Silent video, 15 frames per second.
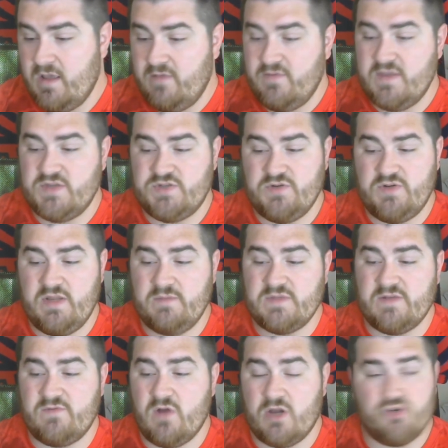These two teams
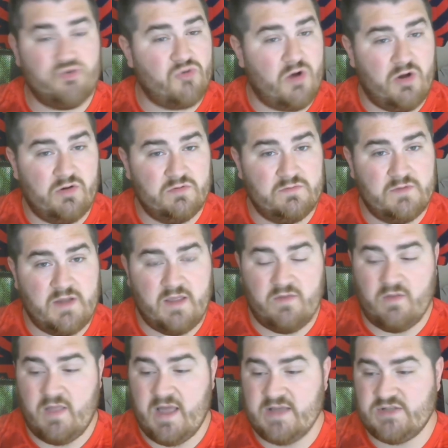have not drawn in
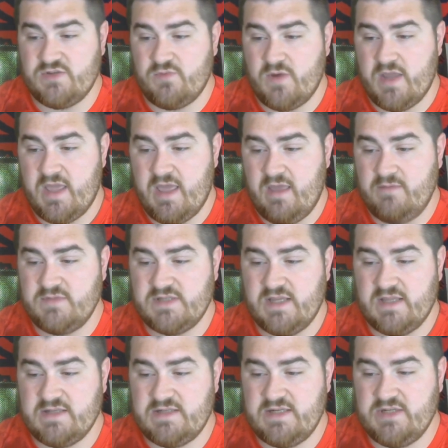the last 3 games
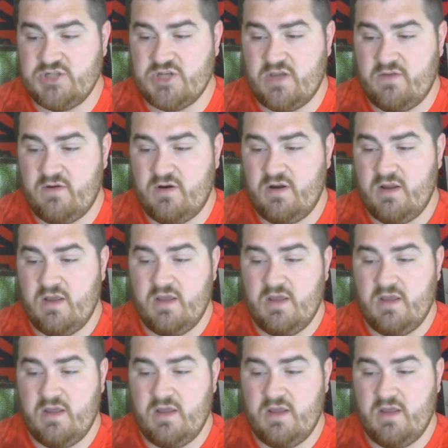against each other.